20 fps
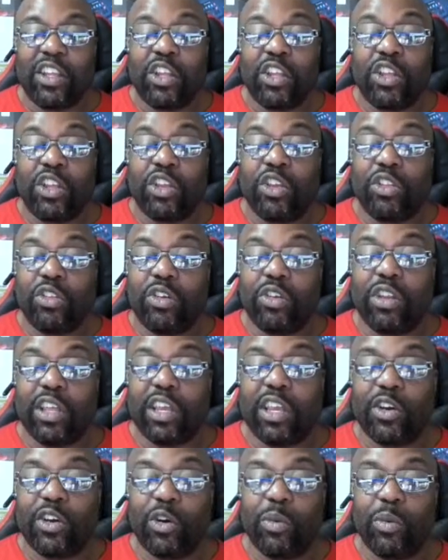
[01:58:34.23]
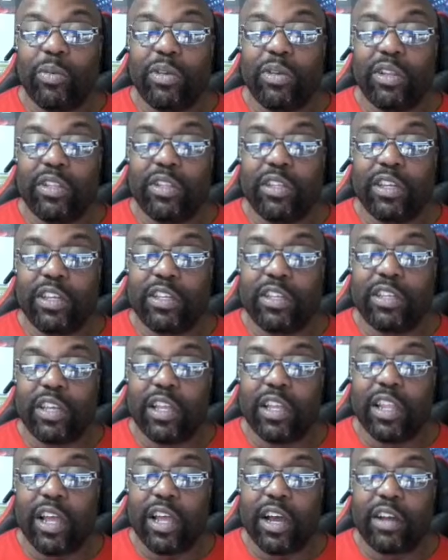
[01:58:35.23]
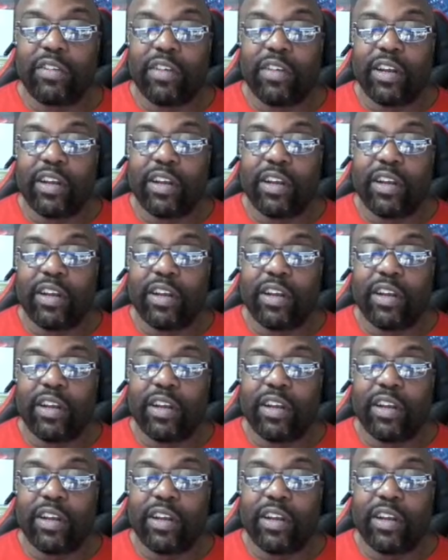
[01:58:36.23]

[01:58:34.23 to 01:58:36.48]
You know they can open the TSA lock, right?